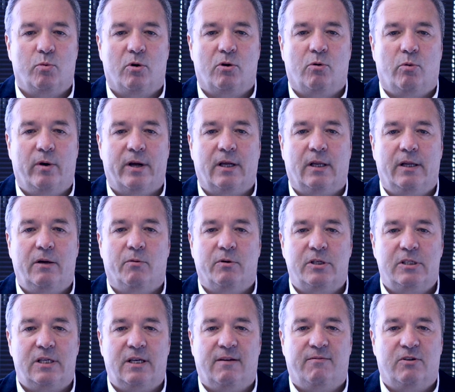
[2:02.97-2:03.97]
will quickly
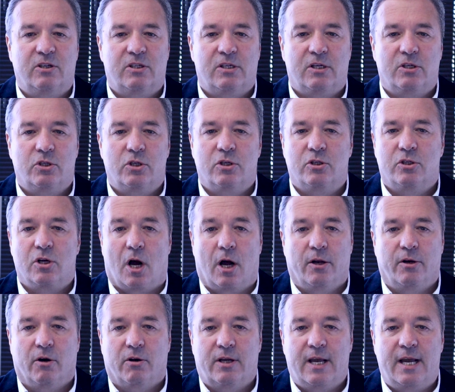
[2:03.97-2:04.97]
receive decisions
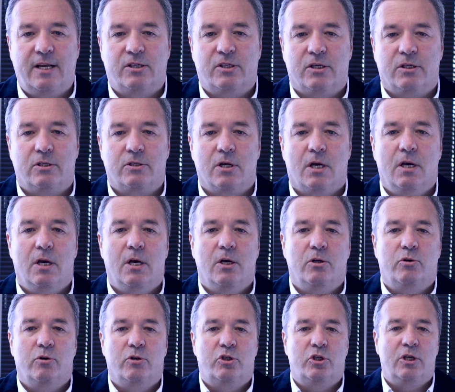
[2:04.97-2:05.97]
on their cases.
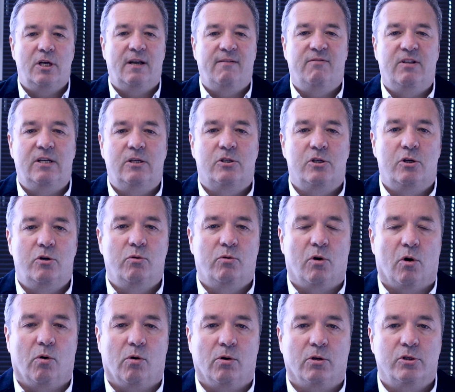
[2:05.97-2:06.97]
To achieve these new
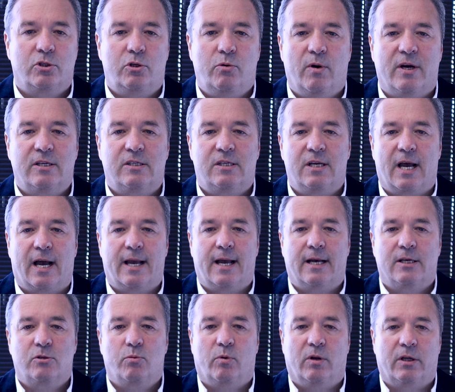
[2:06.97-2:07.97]
goals,
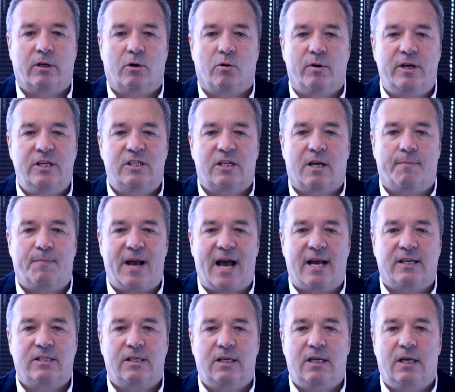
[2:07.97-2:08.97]
USCIS will increase
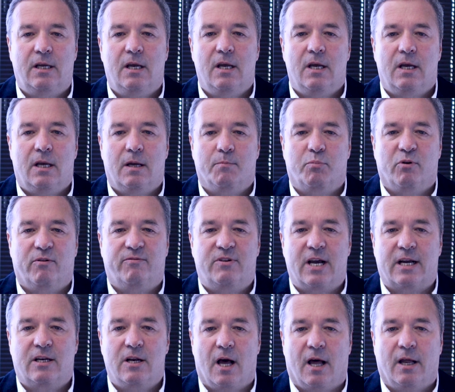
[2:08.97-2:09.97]
capacity, improve
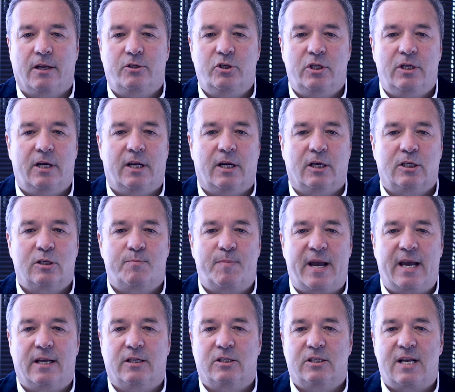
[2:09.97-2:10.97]
technology, and
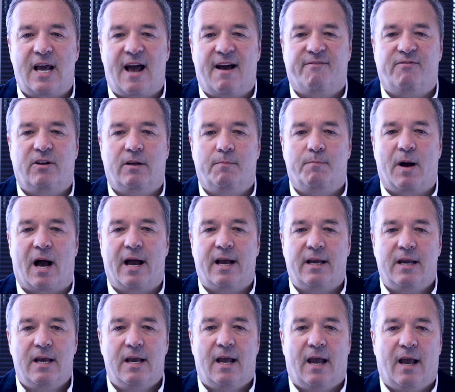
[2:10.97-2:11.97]
expand staffing
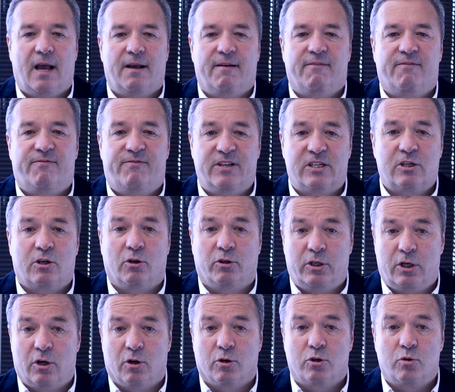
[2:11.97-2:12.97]
by fiscal
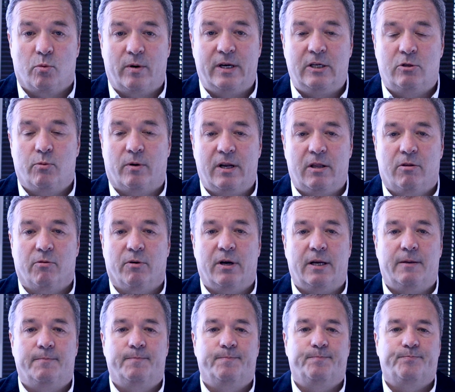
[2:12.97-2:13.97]
year
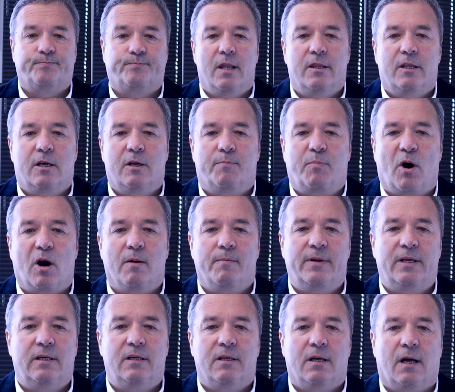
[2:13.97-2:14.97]
2023. The
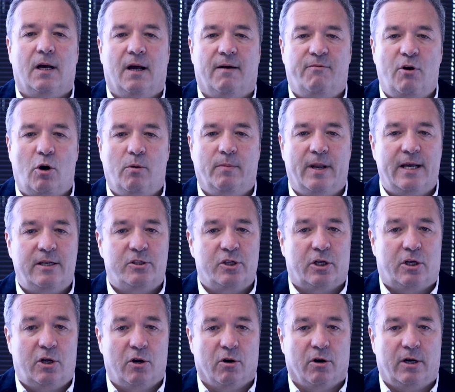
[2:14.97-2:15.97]
Department of Homeland
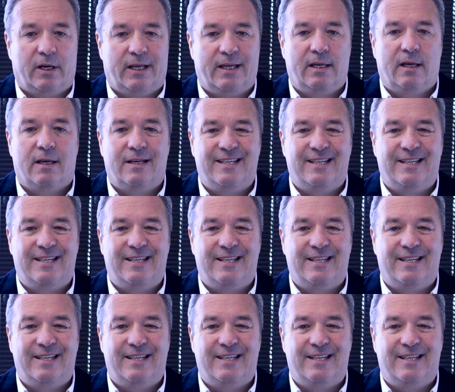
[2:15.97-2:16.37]
Security,